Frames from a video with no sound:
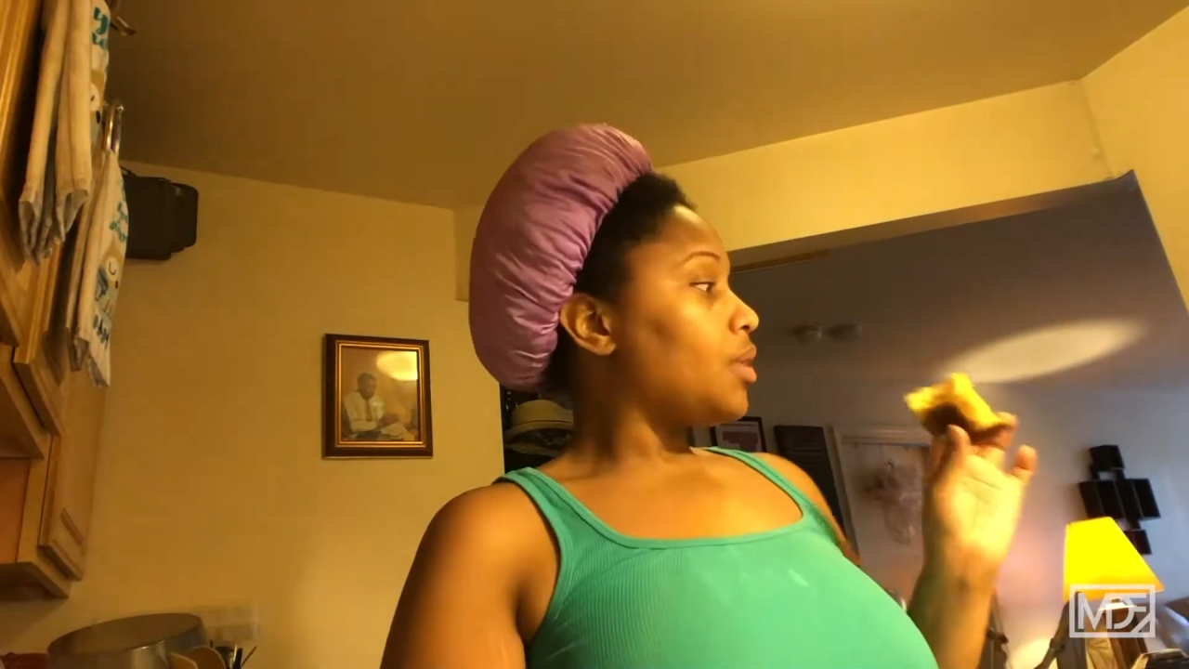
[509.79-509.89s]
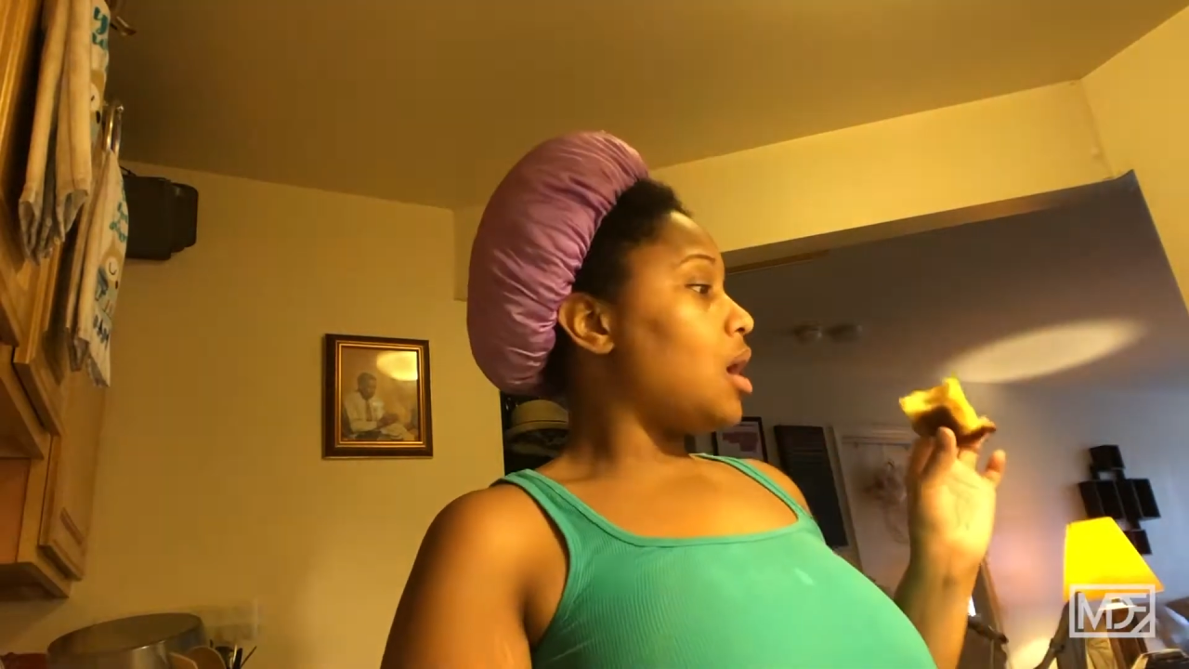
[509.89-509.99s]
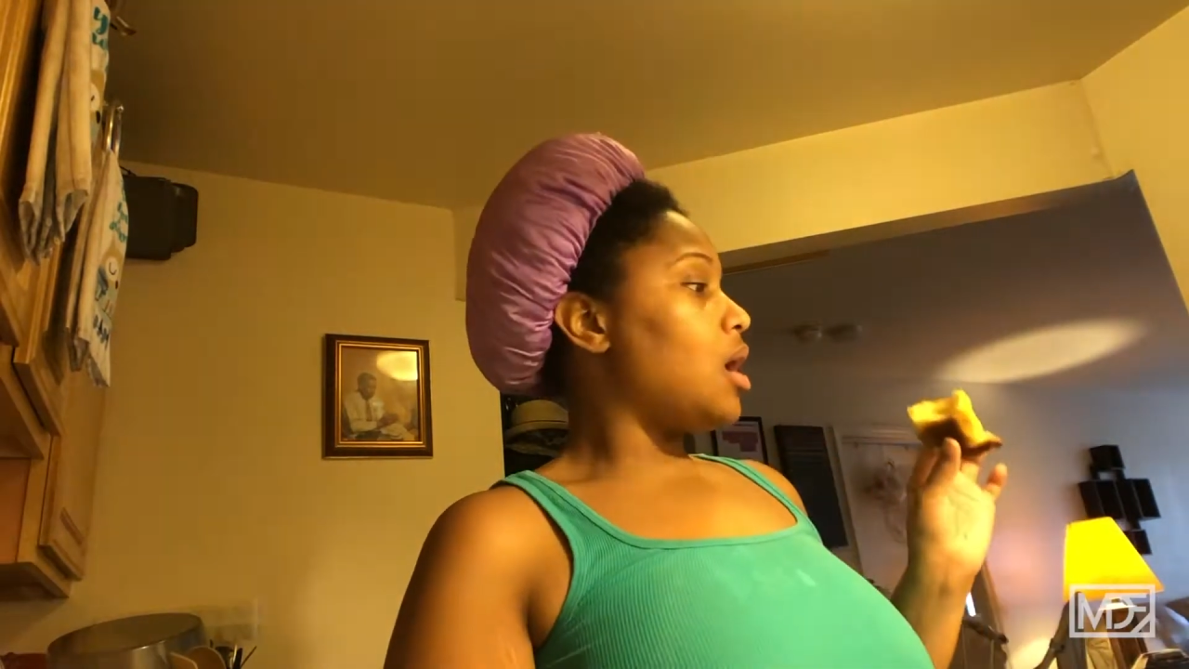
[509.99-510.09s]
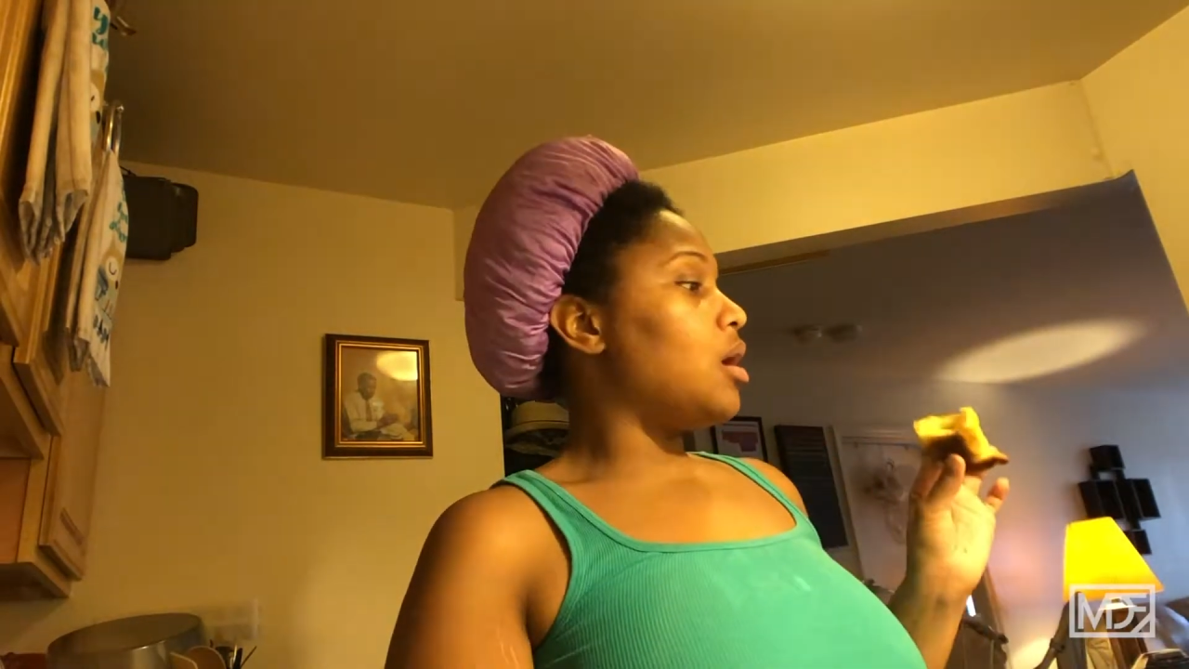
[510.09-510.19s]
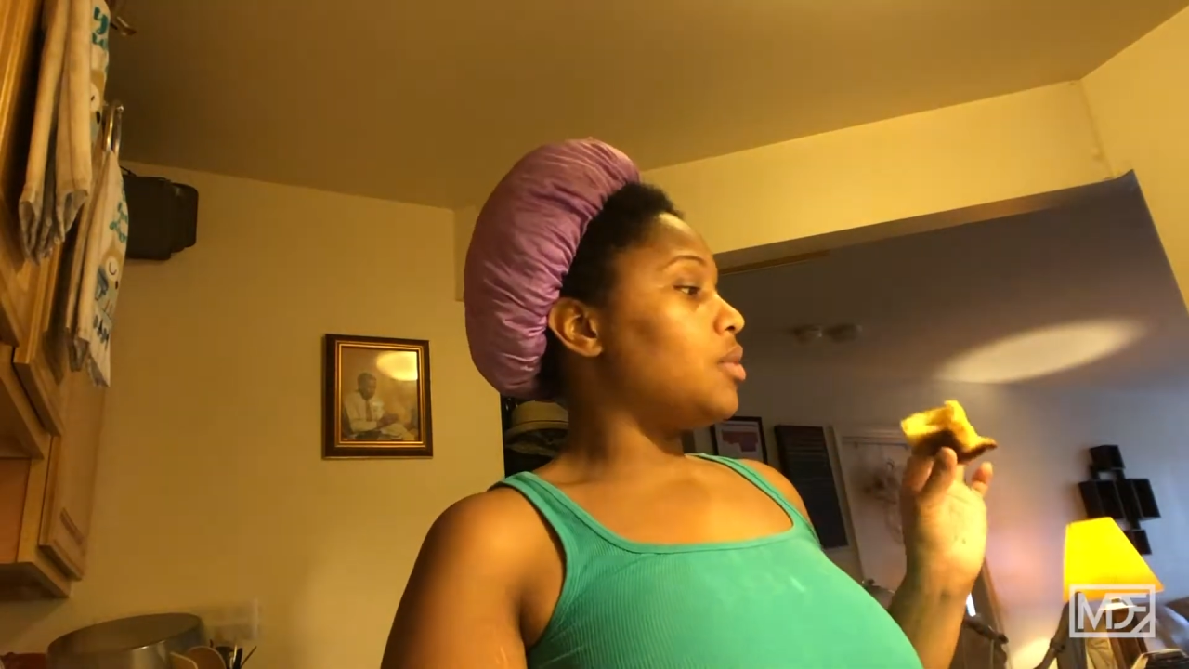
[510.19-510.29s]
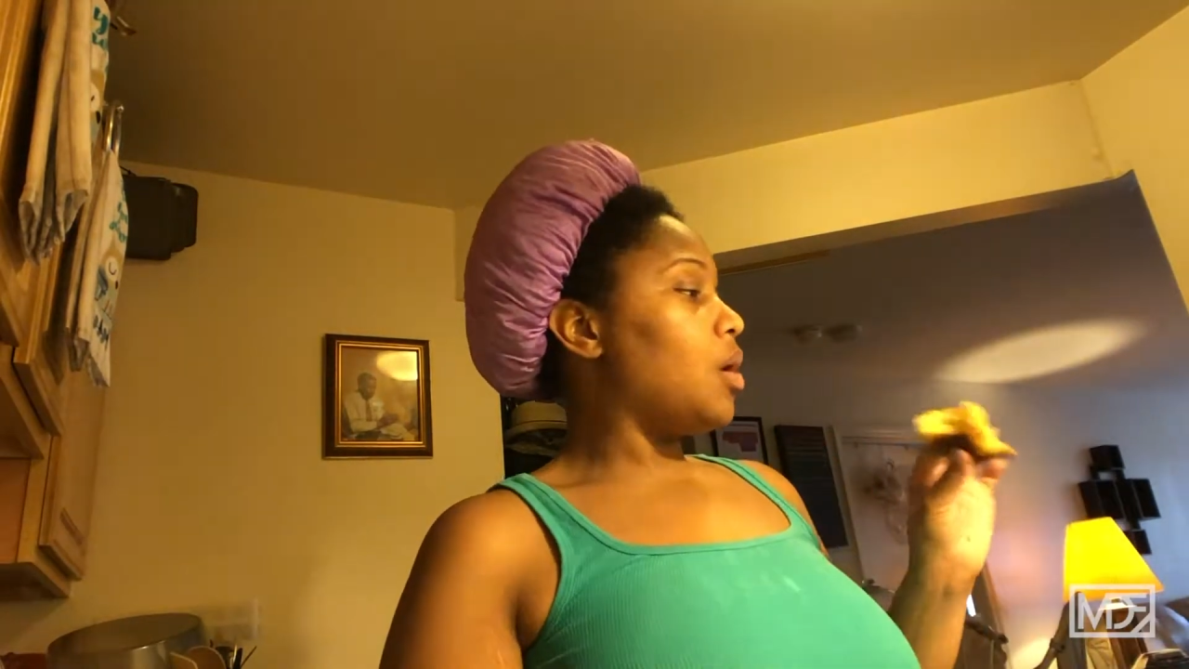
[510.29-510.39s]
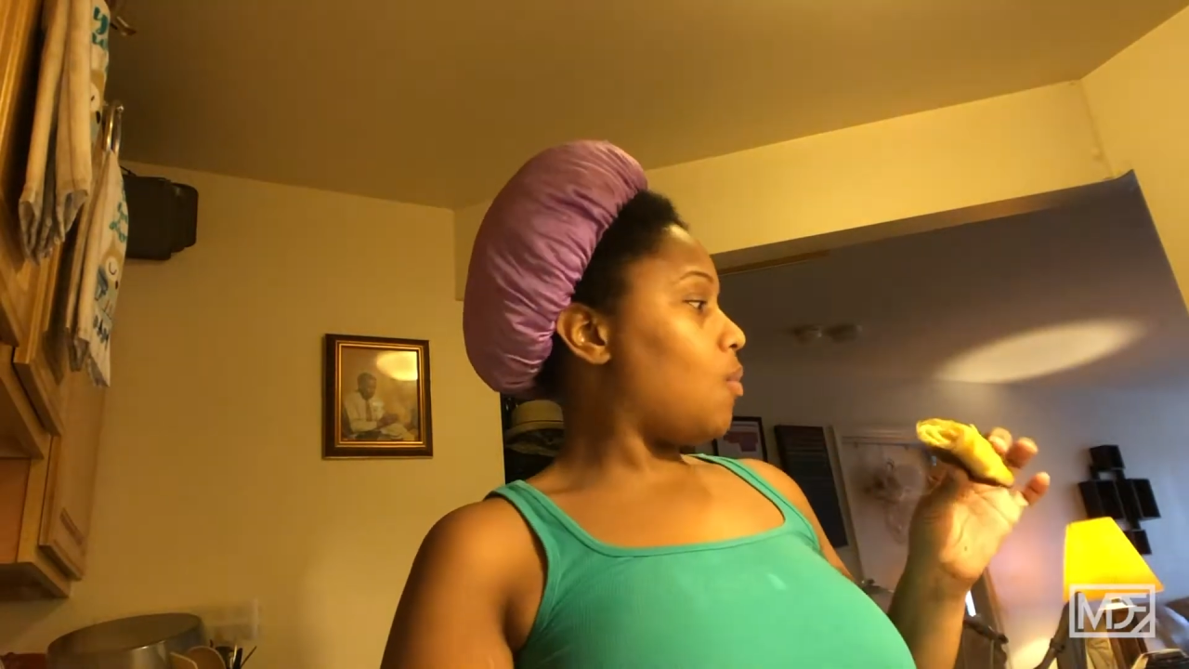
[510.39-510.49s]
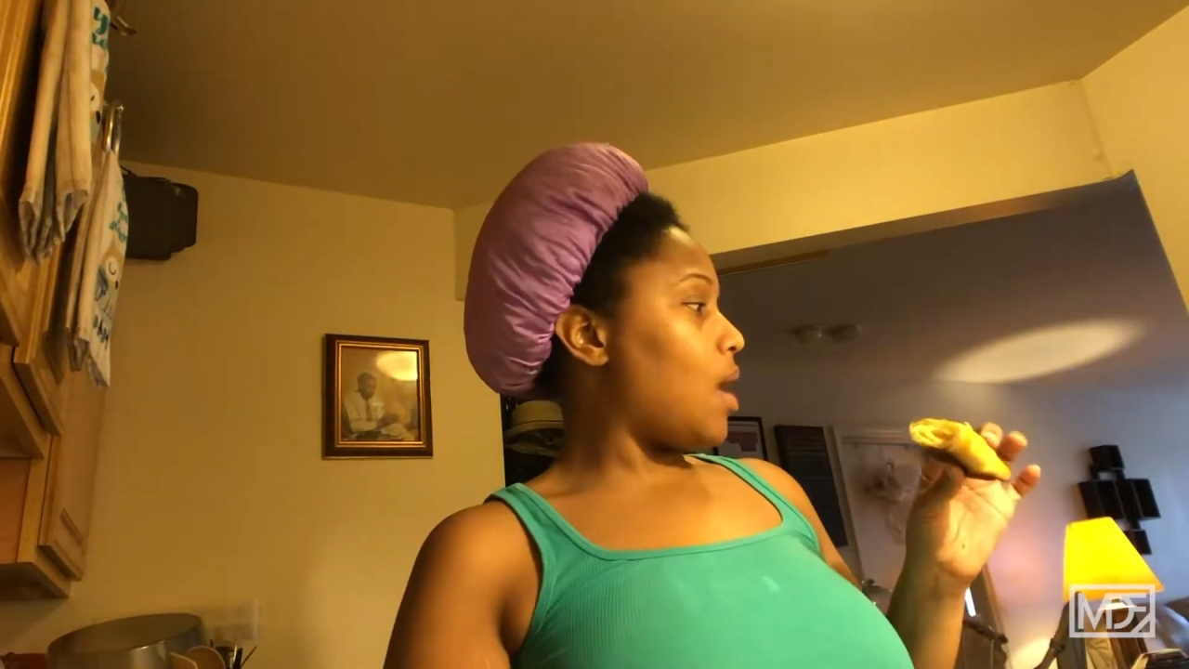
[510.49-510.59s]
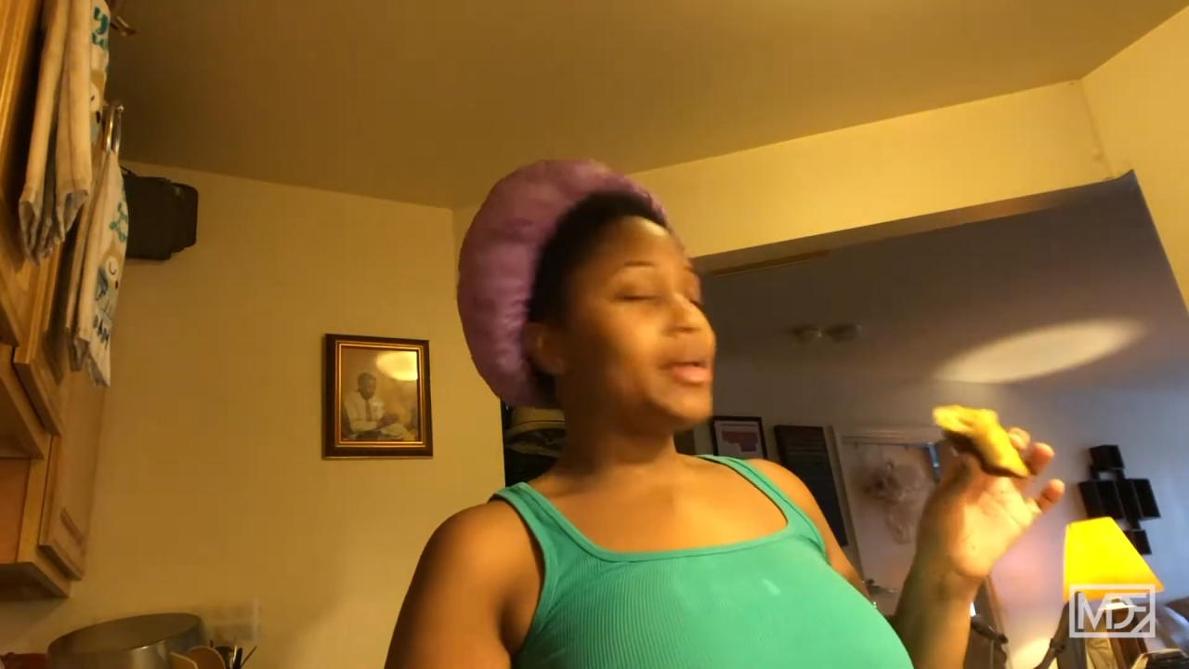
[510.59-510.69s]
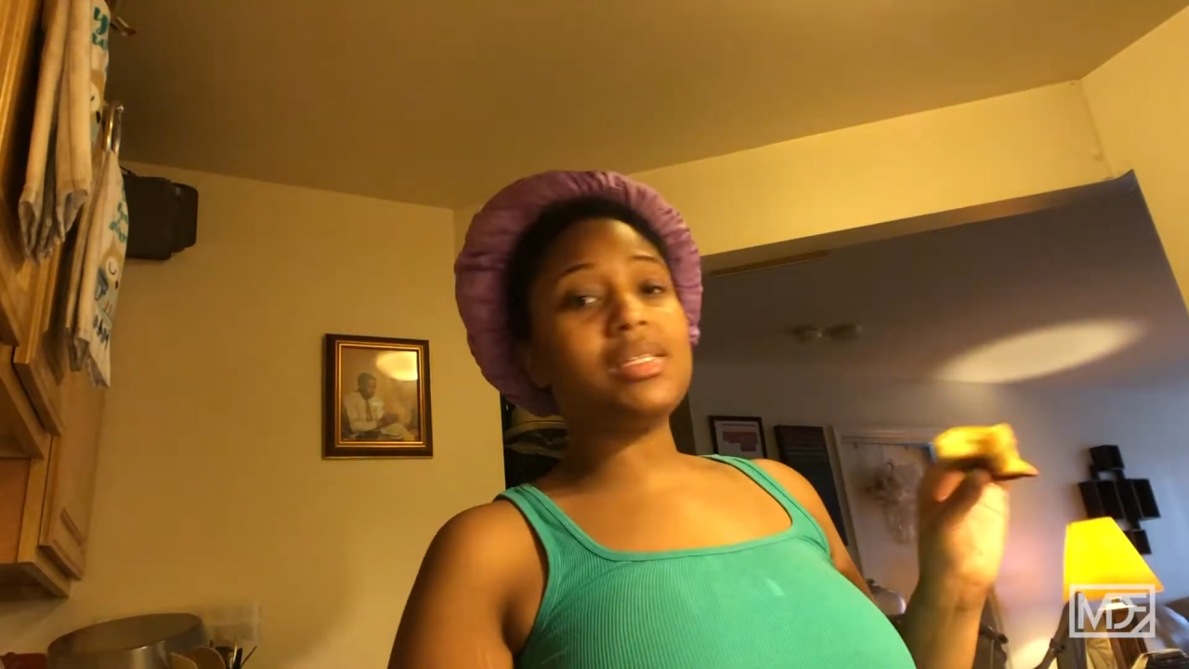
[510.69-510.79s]
Uh, the
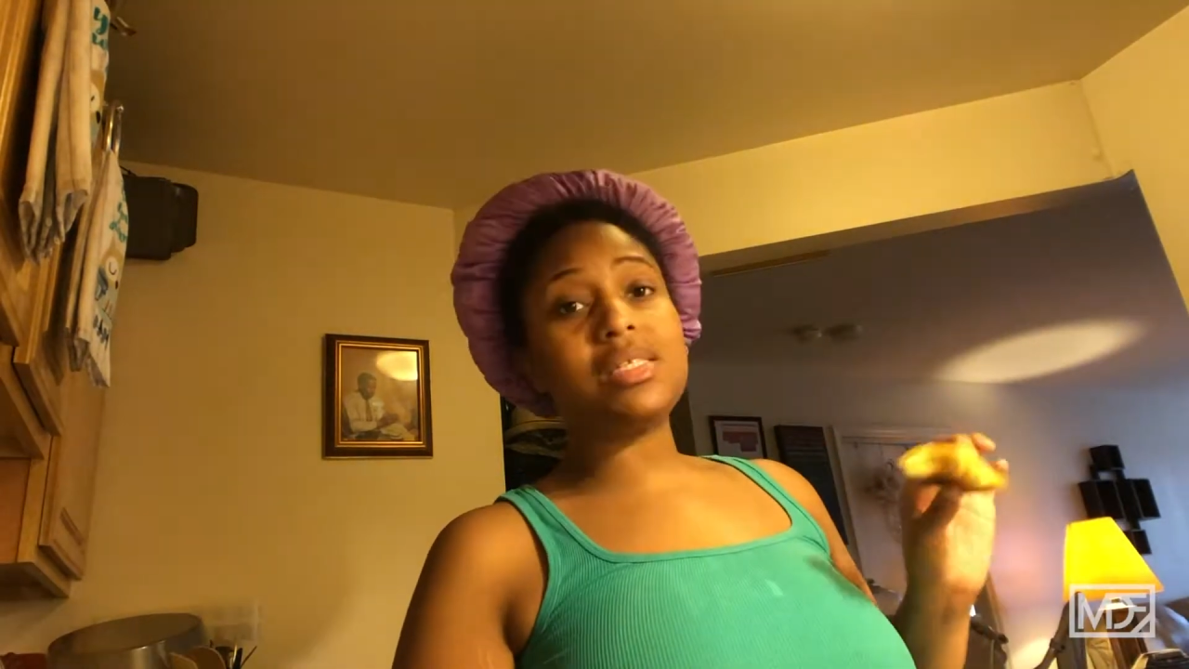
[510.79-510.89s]
Hawaiian